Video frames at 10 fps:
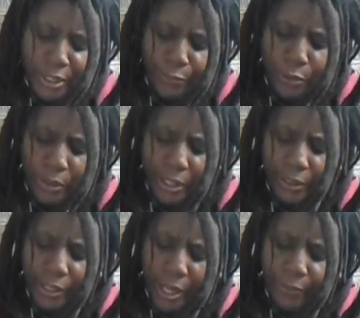If you look at
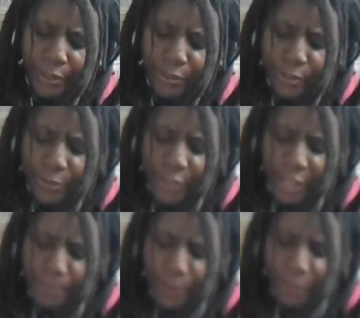the evidence of
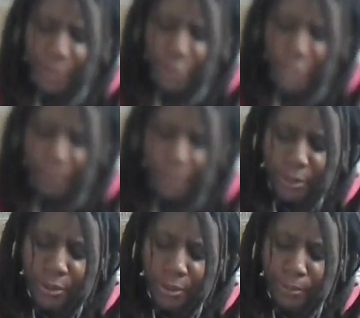Siberian
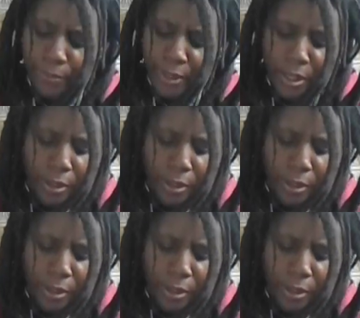shamanism,